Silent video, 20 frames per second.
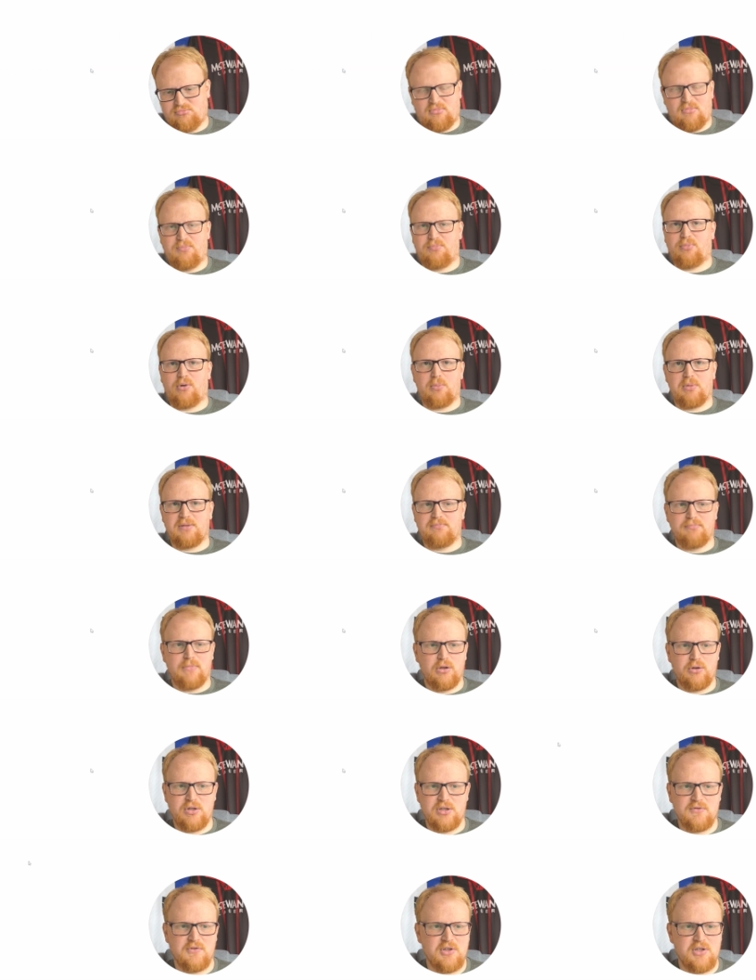probably
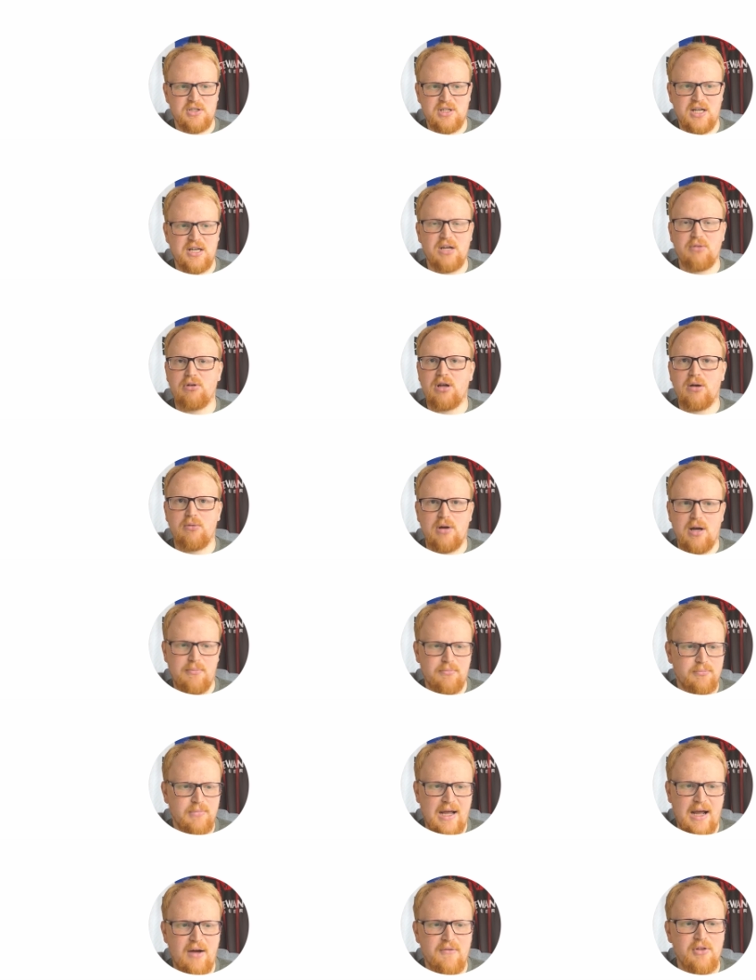millions of others, I don't know, I'm
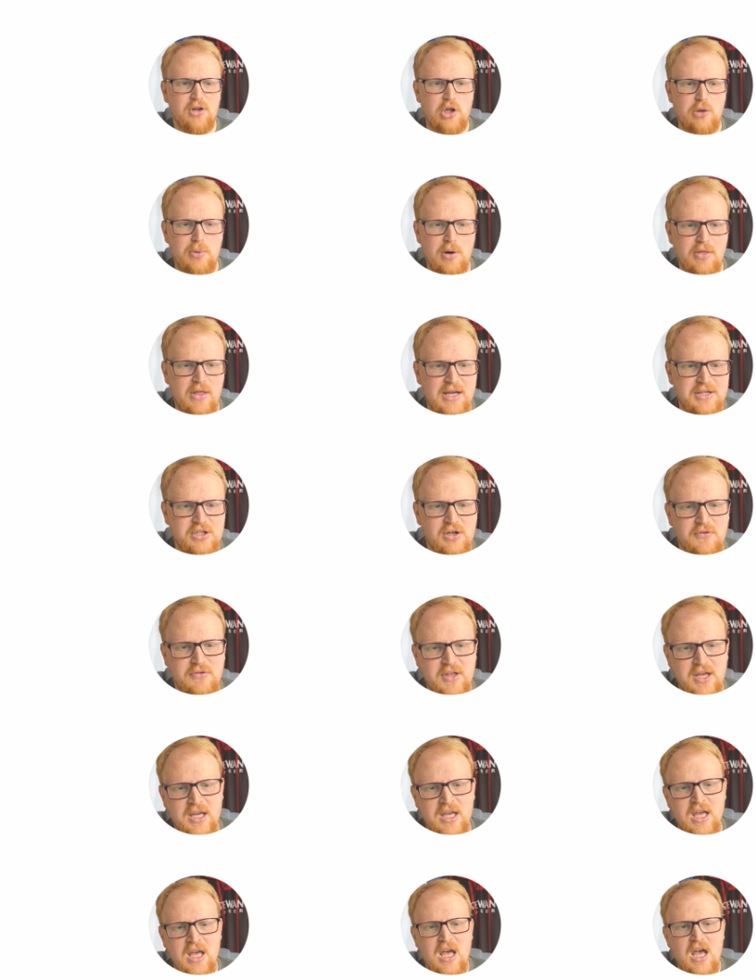out of the loop on that sort of
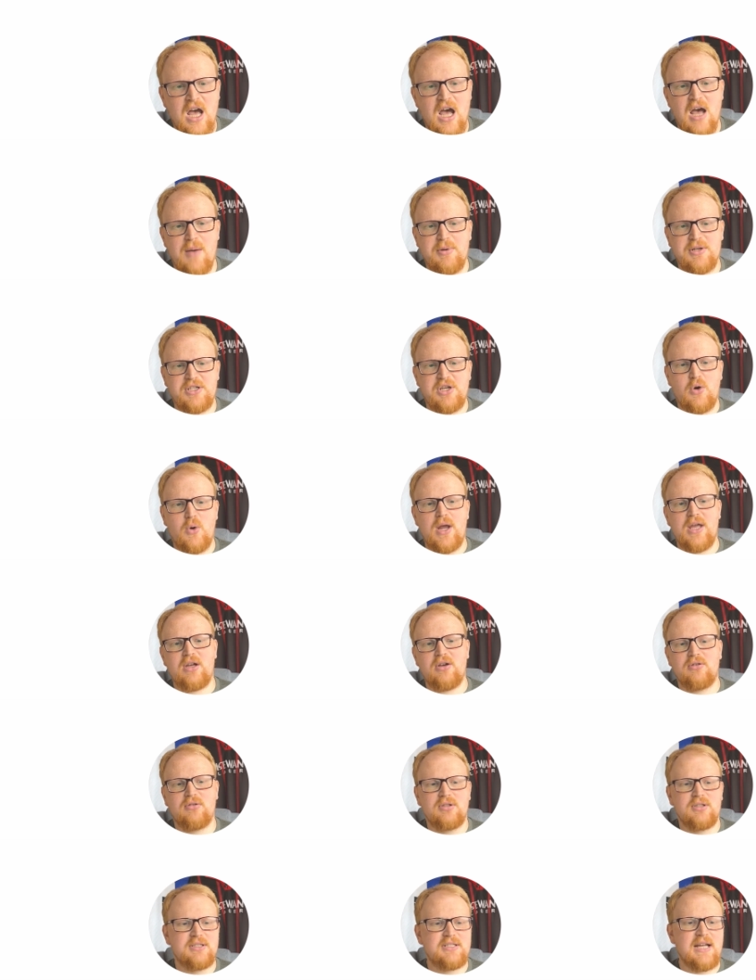thing. Uh, but it's a quick
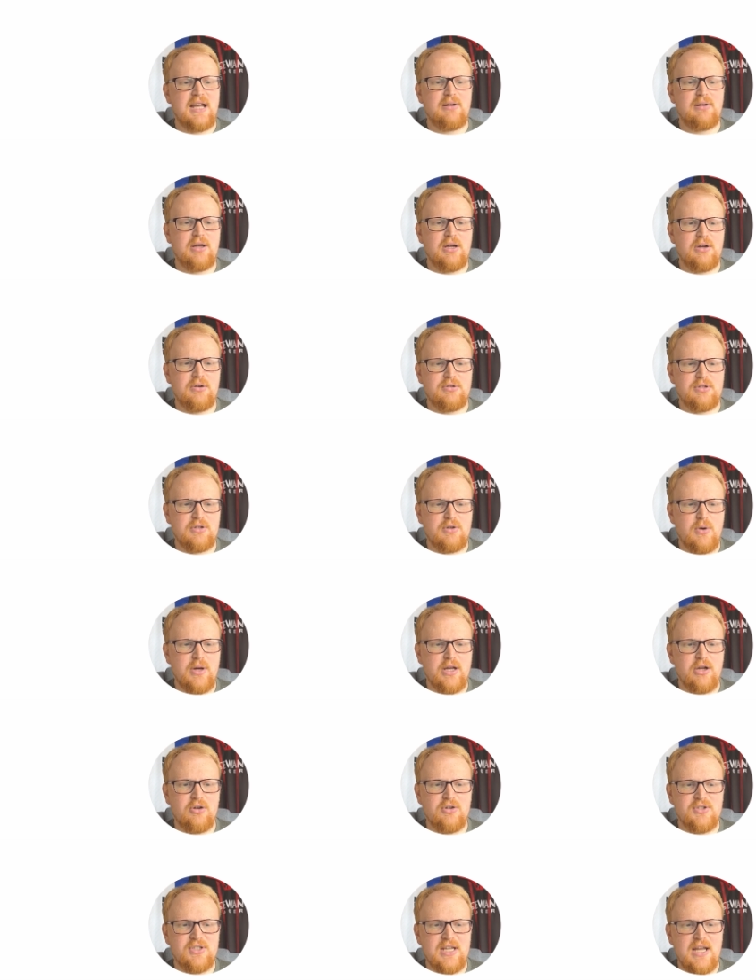download, quick
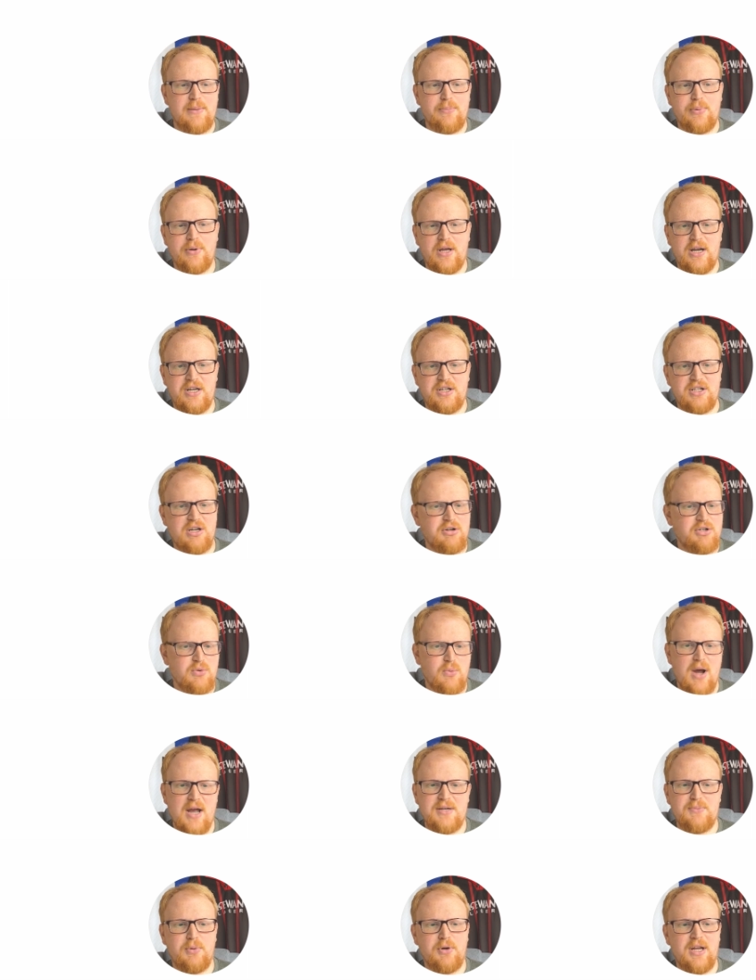unzip, and it shows you
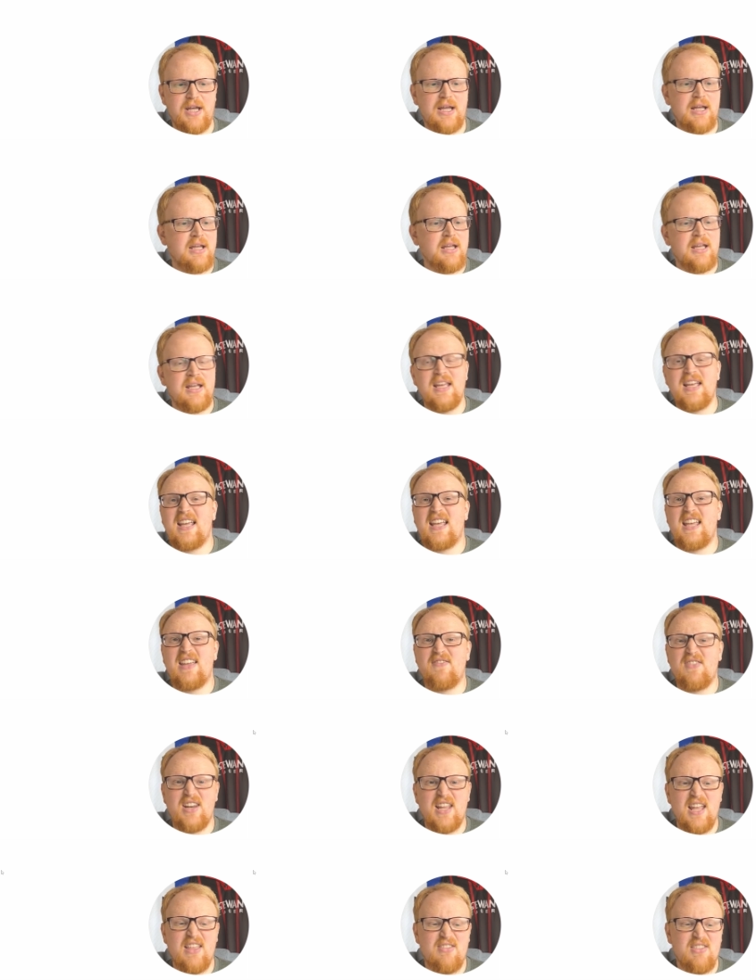where to put it,
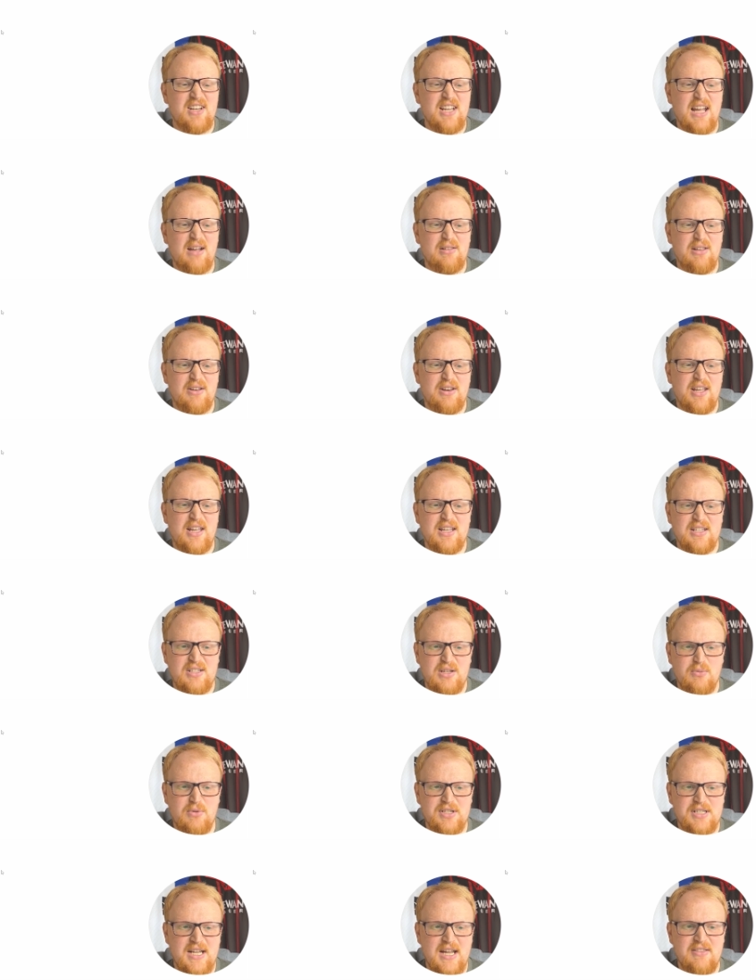even in the download here. So you
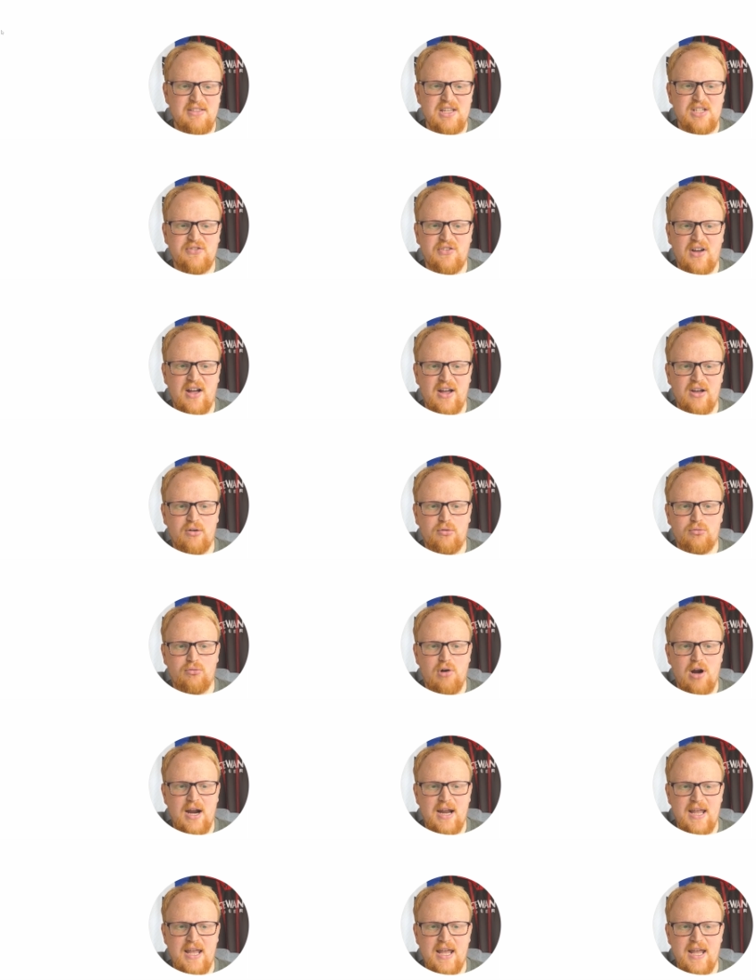want to take this file
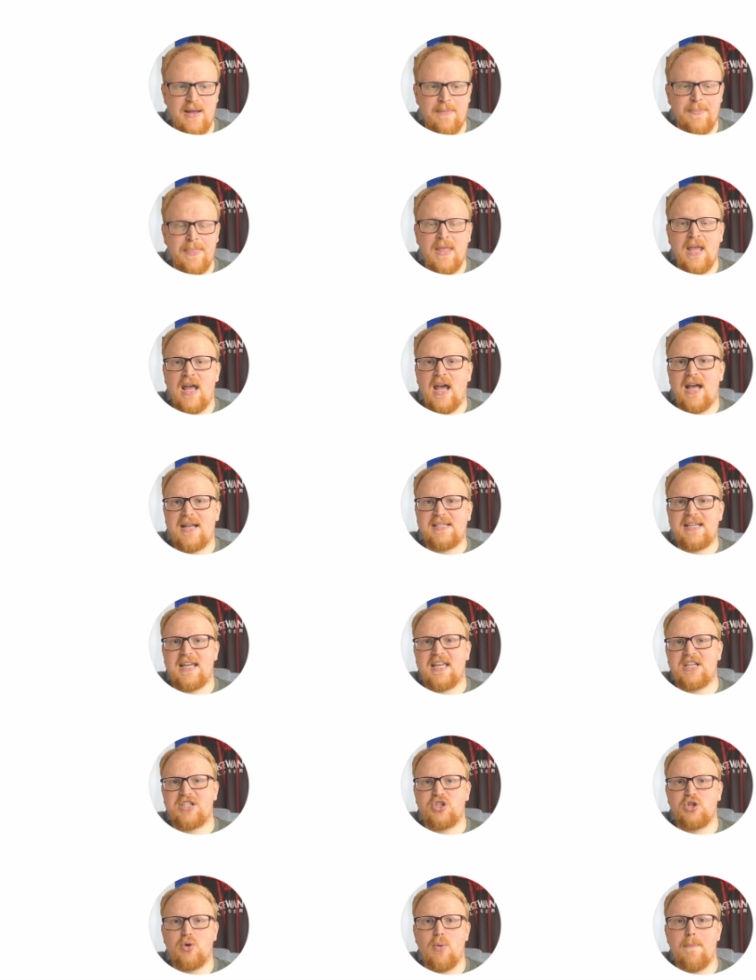right here and take
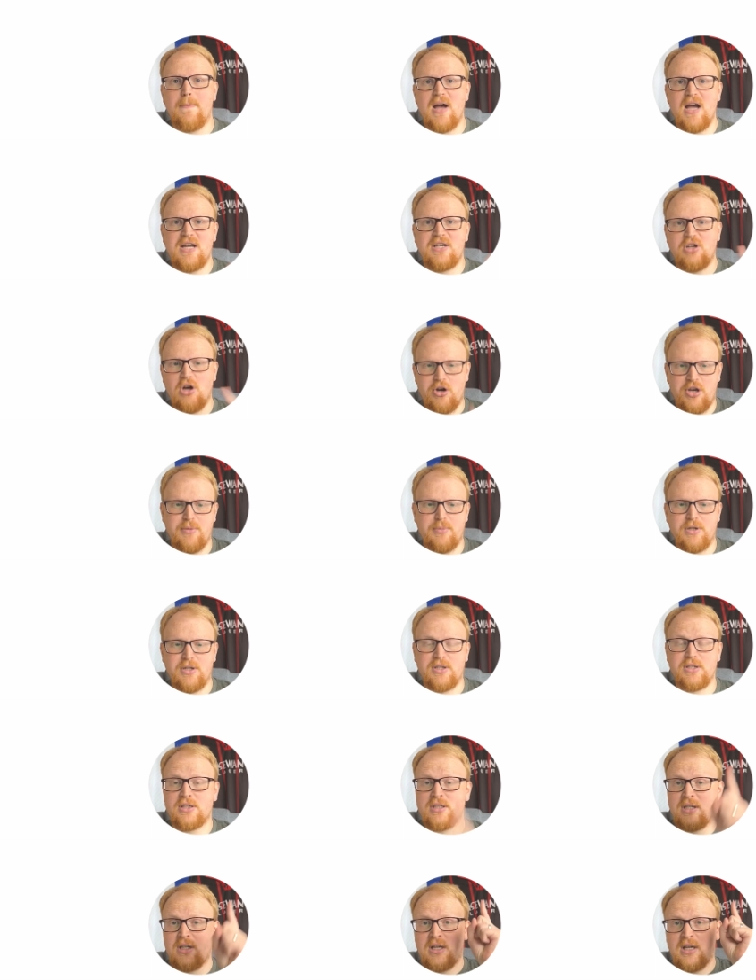it to My Documents.